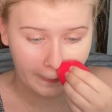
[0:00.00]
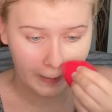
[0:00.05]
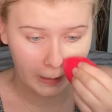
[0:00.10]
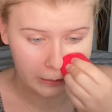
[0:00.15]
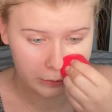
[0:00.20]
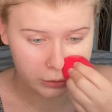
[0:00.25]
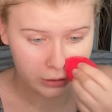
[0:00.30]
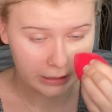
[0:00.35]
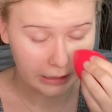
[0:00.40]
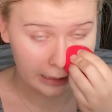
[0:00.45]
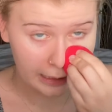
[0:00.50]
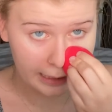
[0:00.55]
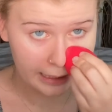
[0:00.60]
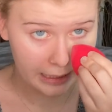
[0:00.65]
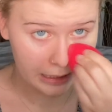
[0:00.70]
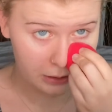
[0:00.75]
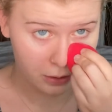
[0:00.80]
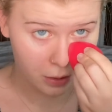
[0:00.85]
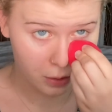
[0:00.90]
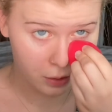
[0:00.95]
Try to
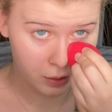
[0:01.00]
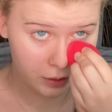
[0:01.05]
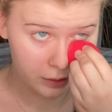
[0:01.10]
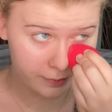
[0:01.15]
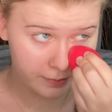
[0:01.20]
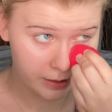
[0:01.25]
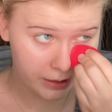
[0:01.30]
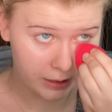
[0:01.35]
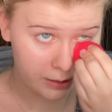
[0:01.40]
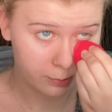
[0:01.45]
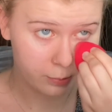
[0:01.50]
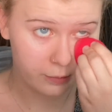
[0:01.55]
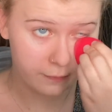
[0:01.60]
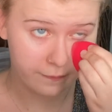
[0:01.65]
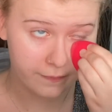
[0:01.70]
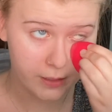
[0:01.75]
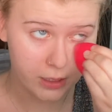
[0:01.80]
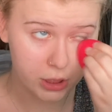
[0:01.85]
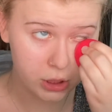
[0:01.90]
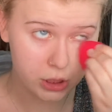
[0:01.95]
hide all of my
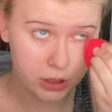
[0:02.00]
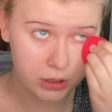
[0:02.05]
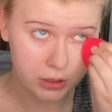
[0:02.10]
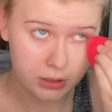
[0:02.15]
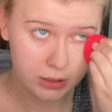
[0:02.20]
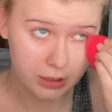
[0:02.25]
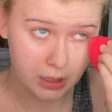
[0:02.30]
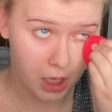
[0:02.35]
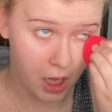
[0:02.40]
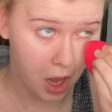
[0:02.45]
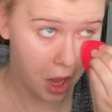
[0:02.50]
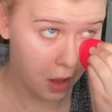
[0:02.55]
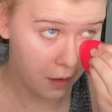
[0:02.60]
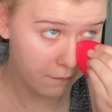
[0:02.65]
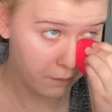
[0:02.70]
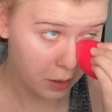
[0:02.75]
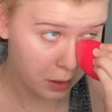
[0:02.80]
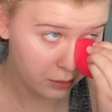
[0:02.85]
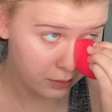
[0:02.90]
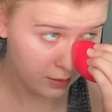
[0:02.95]
imperfections, and I have
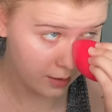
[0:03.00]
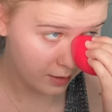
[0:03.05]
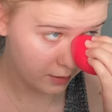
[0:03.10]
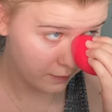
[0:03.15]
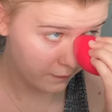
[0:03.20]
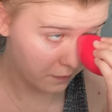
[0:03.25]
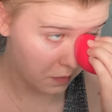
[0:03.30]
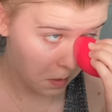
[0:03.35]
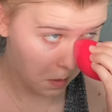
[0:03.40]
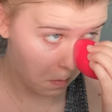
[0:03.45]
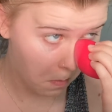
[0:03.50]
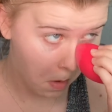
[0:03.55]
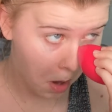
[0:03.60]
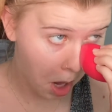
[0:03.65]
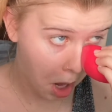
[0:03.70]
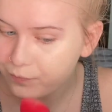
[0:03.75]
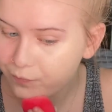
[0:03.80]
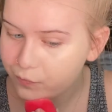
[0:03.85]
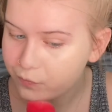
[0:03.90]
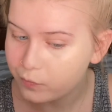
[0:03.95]
a lot of them.
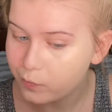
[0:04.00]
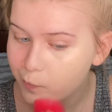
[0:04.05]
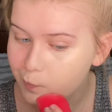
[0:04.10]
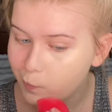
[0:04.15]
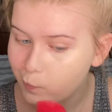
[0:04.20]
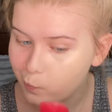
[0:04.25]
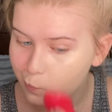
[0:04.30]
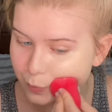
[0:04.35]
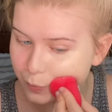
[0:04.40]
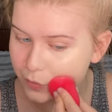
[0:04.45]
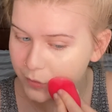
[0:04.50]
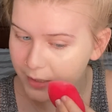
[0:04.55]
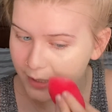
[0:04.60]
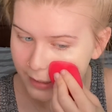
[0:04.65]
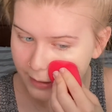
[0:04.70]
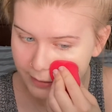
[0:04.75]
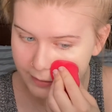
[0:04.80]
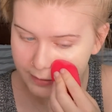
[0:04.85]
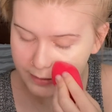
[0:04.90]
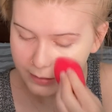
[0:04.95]

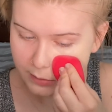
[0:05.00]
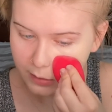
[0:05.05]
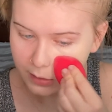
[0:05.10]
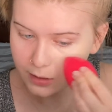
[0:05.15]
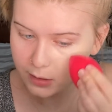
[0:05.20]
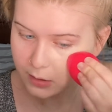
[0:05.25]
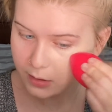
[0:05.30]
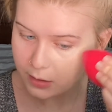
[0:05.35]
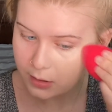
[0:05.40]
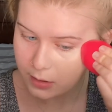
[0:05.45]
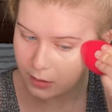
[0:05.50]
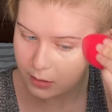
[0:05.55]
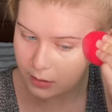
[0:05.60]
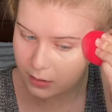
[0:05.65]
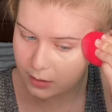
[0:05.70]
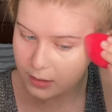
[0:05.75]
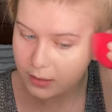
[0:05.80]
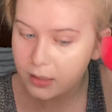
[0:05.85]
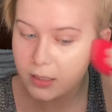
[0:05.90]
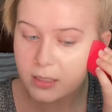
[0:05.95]
Yes,
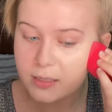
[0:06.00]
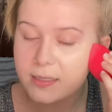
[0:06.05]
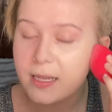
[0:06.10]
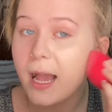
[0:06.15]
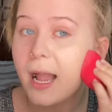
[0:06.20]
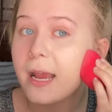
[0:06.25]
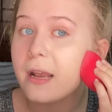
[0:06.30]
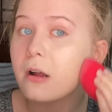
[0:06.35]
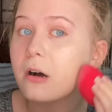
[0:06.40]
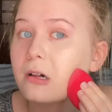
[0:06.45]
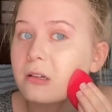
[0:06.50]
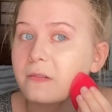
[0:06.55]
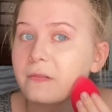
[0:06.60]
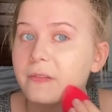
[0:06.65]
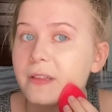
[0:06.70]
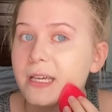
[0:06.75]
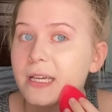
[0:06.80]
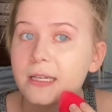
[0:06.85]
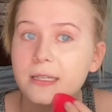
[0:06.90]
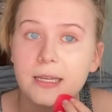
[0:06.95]
hide all of
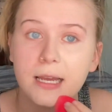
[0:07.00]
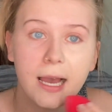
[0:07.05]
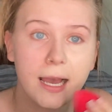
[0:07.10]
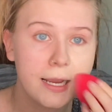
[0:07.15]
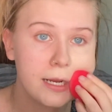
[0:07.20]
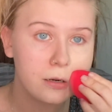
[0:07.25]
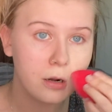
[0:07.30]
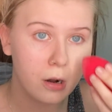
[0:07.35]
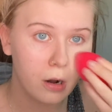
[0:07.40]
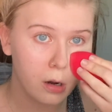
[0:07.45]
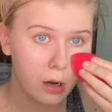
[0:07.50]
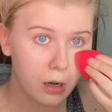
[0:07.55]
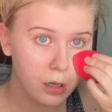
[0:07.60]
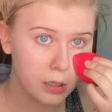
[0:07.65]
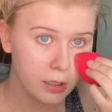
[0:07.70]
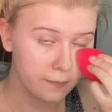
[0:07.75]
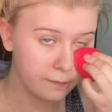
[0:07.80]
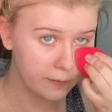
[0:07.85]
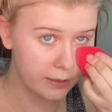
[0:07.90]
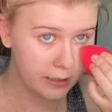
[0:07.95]
that. Hide all
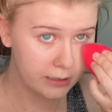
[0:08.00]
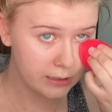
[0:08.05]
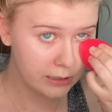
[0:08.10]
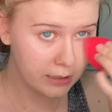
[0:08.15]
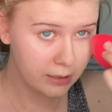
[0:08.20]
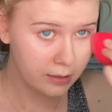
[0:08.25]
of it.